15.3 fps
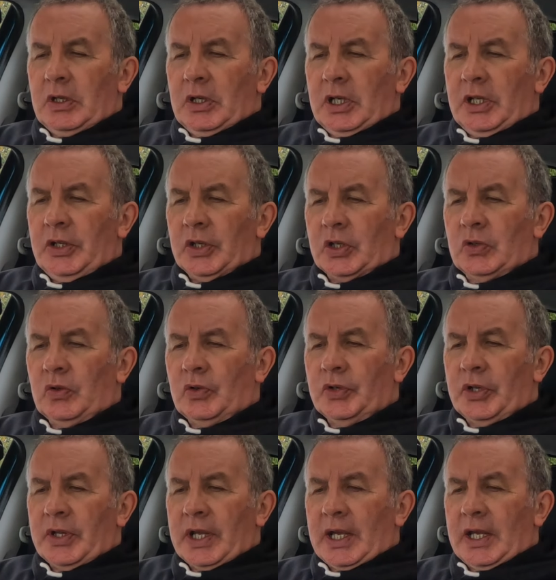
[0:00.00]
in the
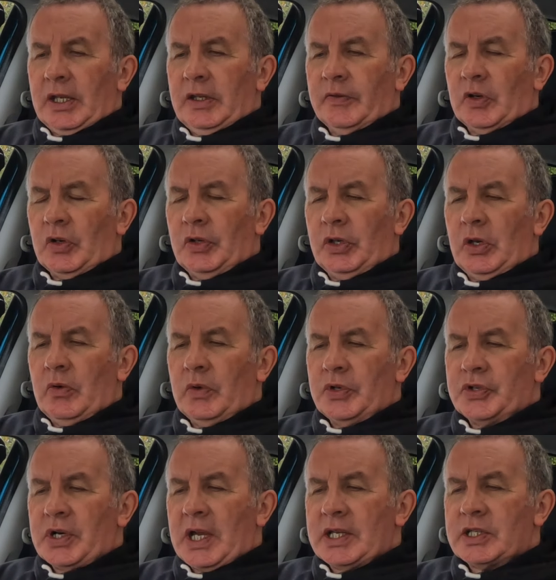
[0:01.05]
corner there, you've got new
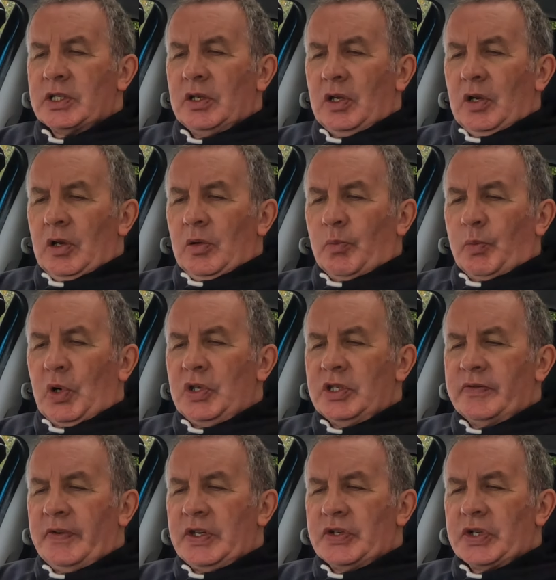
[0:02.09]
address,
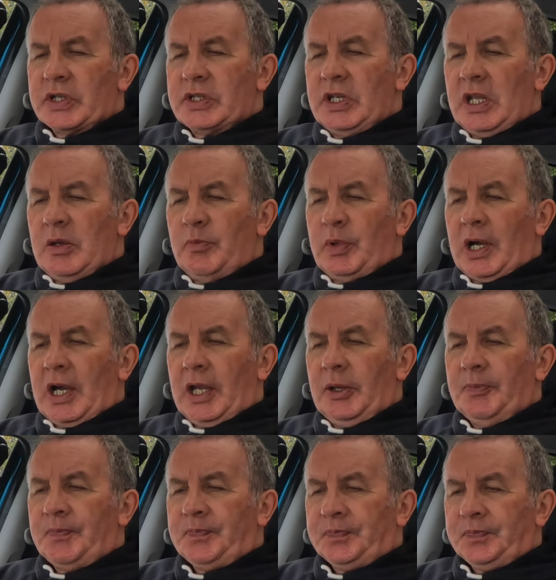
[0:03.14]
points of interest nearby,
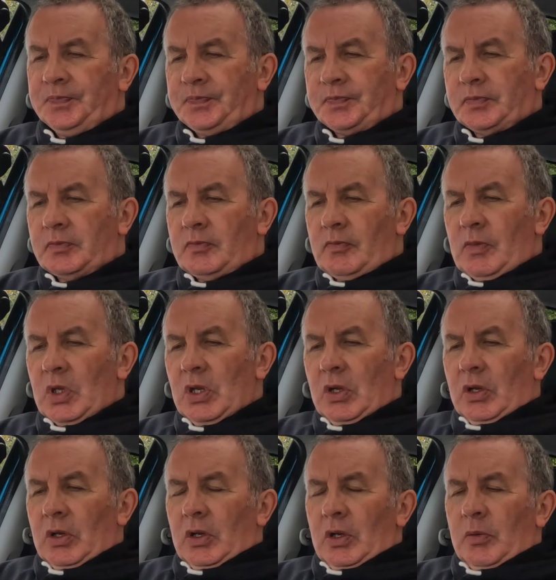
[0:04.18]

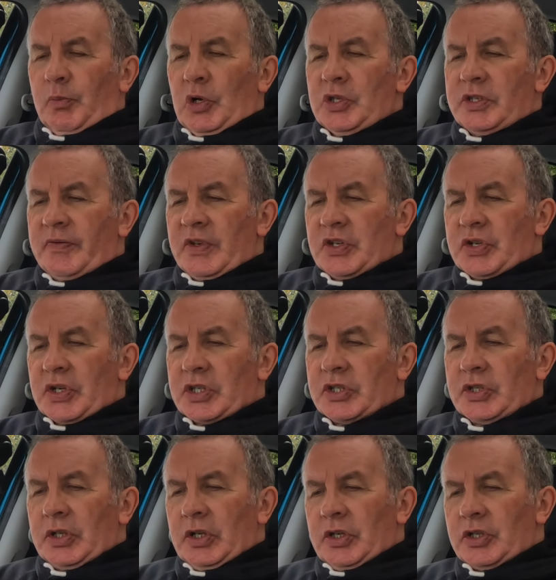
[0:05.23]
points of interest
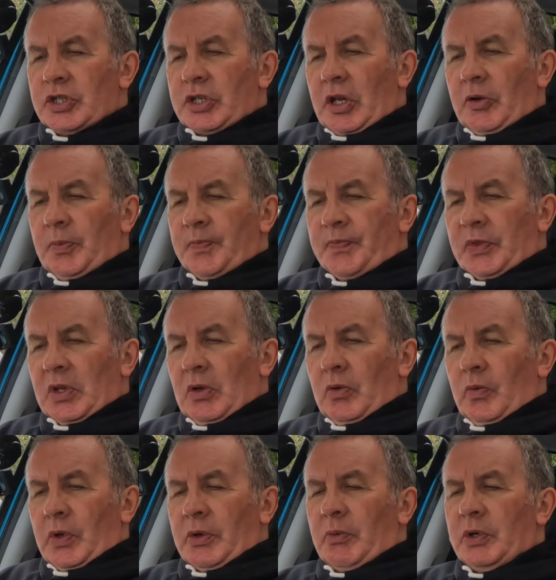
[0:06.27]
search. So
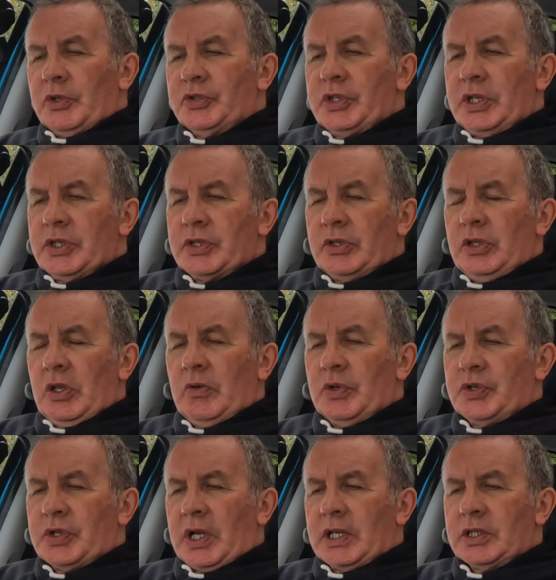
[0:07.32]
what I want is new
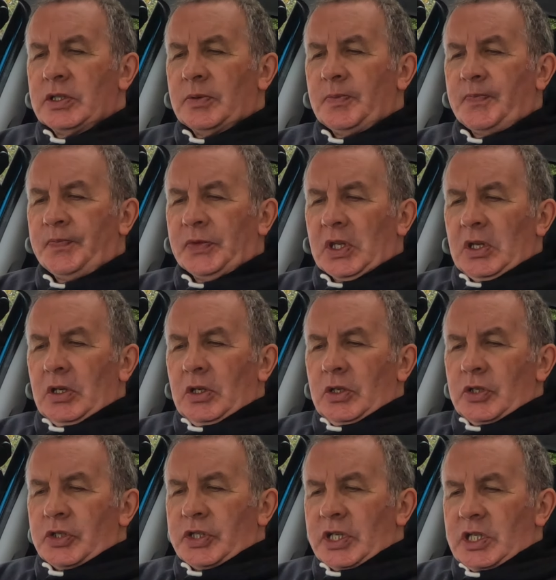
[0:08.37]
address,
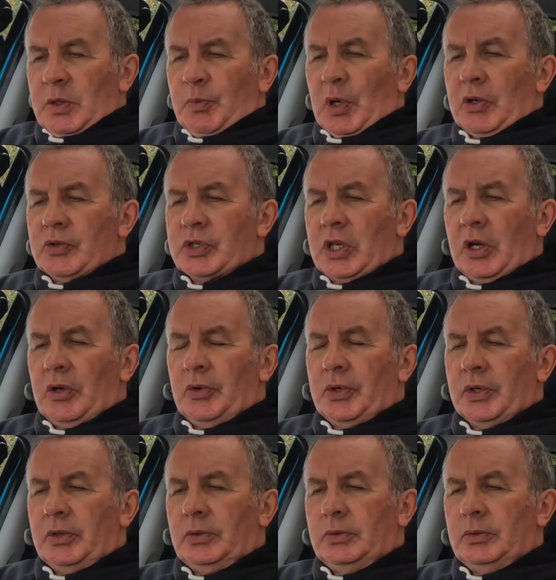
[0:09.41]
city postcode.